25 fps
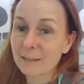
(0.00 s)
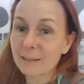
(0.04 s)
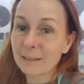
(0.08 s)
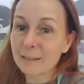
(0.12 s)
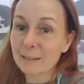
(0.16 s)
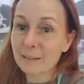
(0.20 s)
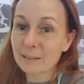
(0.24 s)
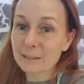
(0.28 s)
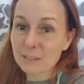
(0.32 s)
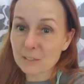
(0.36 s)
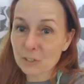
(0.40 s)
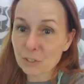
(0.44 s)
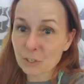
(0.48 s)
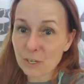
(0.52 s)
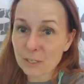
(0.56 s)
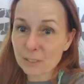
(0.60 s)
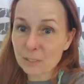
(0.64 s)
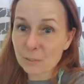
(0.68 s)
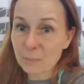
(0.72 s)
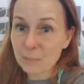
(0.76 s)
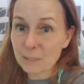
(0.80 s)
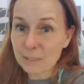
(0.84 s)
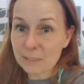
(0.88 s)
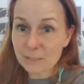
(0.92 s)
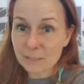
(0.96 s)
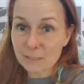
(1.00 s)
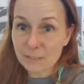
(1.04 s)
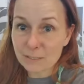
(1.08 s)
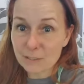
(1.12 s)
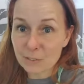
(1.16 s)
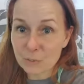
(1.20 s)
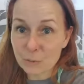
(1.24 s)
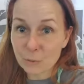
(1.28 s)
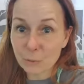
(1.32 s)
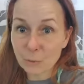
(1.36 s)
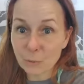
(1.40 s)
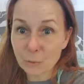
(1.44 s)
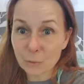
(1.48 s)
It just means that
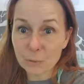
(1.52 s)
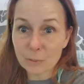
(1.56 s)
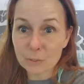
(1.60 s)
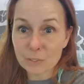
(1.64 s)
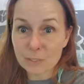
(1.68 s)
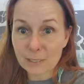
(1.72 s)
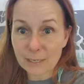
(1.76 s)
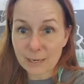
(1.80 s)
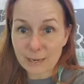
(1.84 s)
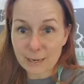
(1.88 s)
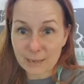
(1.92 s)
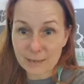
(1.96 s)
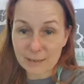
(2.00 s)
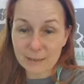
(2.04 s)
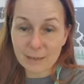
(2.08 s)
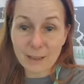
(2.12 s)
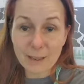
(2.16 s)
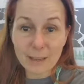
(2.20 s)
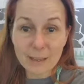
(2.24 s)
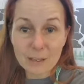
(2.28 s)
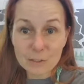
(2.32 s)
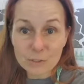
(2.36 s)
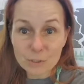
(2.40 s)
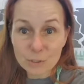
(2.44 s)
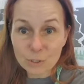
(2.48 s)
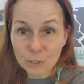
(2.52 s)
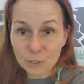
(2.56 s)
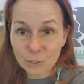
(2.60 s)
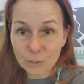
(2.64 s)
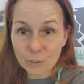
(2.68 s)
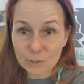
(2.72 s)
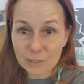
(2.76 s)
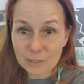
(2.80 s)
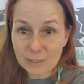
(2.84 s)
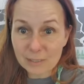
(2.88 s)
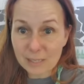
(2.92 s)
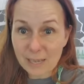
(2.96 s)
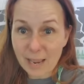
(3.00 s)
your horse can
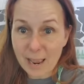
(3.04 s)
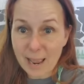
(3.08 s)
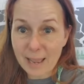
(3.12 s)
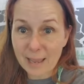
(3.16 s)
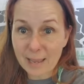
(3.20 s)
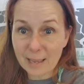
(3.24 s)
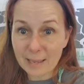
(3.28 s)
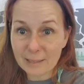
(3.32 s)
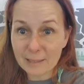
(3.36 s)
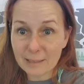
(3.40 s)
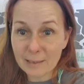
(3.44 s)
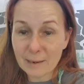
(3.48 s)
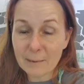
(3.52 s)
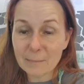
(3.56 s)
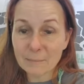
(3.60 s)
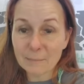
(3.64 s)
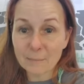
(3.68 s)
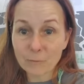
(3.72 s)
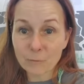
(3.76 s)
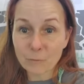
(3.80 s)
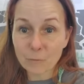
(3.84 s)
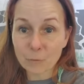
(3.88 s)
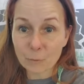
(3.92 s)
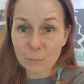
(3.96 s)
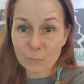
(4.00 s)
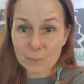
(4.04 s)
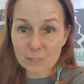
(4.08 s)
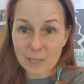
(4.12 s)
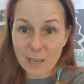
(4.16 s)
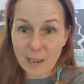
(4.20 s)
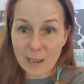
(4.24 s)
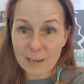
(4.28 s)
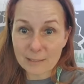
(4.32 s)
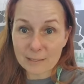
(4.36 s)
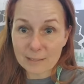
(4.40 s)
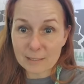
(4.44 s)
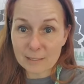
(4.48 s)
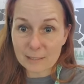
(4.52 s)
turn his head from
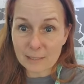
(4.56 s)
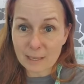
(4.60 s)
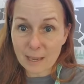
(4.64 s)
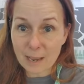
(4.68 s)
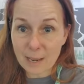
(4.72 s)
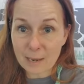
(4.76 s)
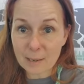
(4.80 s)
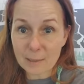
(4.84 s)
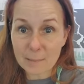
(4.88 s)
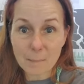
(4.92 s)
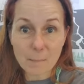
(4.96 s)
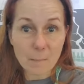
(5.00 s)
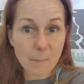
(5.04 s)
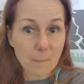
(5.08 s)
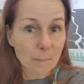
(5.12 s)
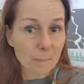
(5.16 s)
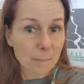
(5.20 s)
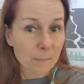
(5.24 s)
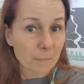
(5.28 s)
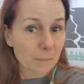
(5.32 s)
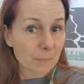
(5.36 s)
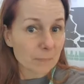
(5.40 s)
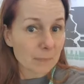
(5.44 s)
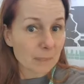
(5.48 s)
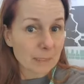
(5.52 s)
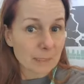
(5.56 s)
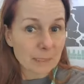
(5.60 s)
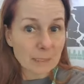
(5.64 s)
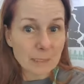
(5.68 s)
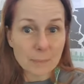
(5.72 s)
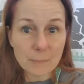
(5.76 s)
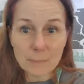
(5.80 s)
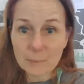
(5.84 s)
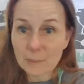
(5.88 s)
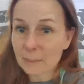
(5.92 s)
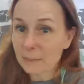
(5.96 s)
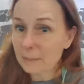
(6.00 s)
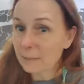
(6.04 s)
side to side,
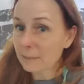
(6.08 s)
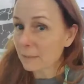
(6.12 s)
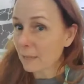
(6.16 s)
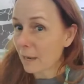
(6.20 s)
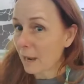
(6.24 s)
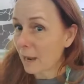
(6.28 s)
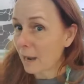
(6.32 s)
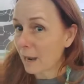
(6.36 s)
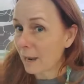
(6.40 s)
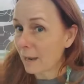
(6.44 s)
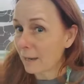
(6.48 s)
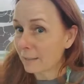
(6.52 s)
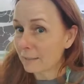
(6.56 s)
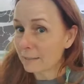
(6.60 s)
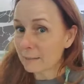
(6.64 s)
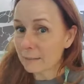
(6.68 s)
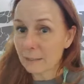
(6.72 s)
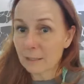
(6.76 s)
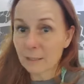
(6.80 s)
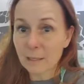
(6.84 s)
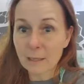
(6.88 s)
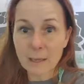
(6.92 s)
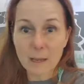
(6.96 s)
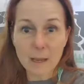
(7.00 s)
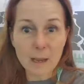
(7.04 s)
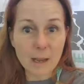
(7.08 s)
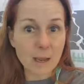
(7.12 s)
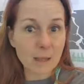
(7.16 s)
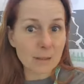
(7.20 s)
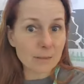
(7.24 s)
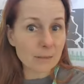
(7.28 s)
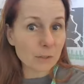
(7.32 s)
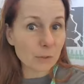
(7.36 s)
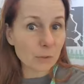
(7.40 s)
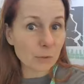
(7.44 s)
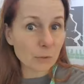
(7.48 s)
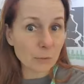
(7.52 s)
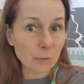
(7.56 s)
keeping his eyes on
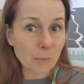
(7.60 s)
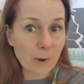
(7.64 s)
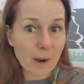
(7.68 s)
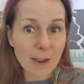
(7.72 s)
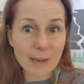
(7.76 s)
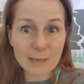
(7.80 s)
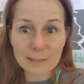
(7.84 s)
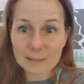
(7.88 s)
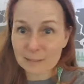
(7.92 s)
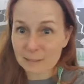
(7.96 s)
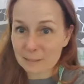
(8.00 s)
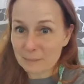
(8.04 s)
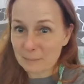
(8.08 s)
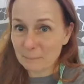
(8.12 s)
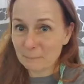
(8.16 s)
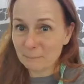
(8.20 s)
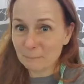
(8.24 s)
the horizon.